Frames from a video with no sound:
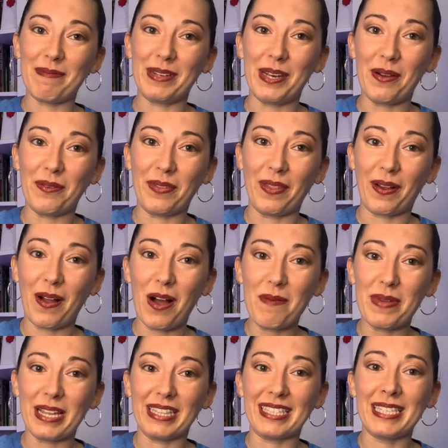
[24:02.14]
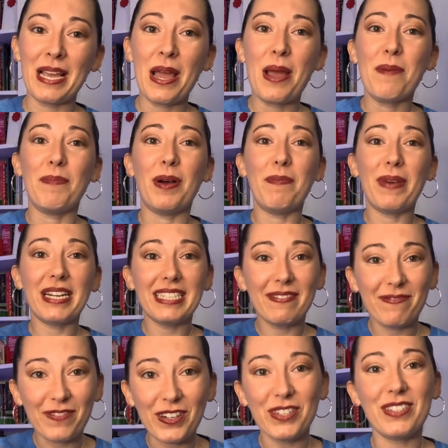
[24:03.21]
me know in the comments. But my
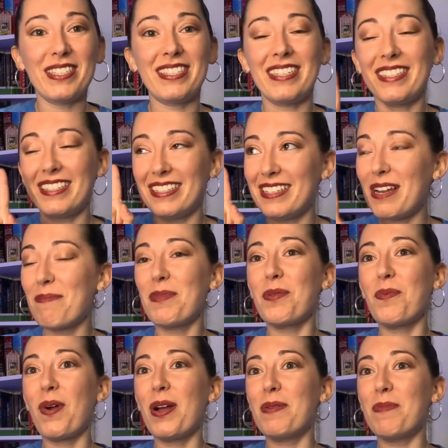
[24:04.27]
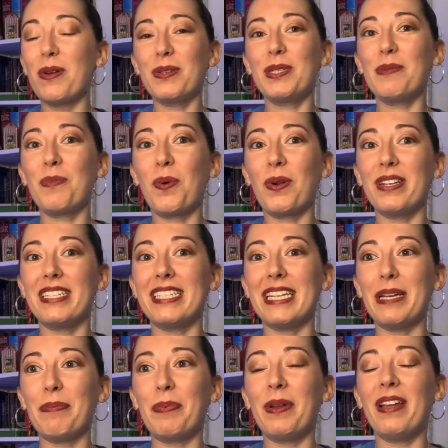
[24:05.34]
first, number 1 most important
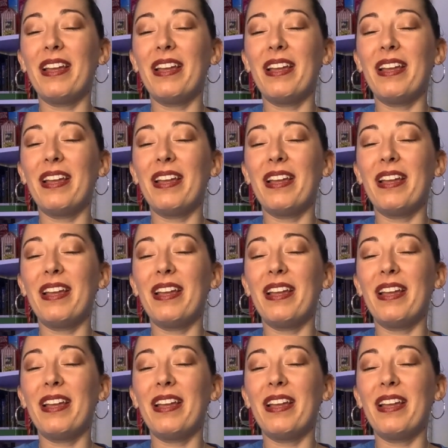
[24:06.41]
tip